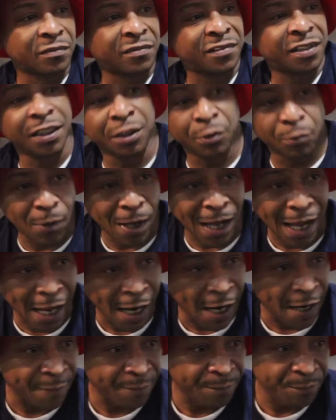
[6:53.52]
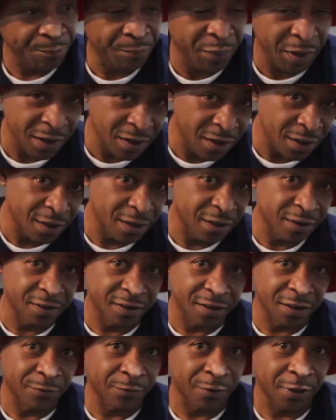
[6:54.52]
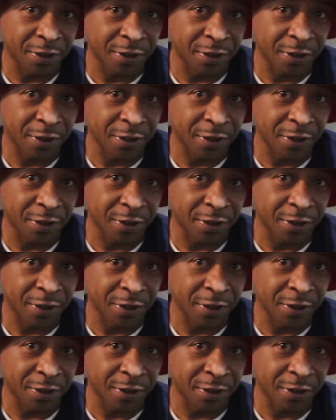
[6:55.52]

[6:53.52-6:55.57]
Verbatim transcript: Ty BG little something,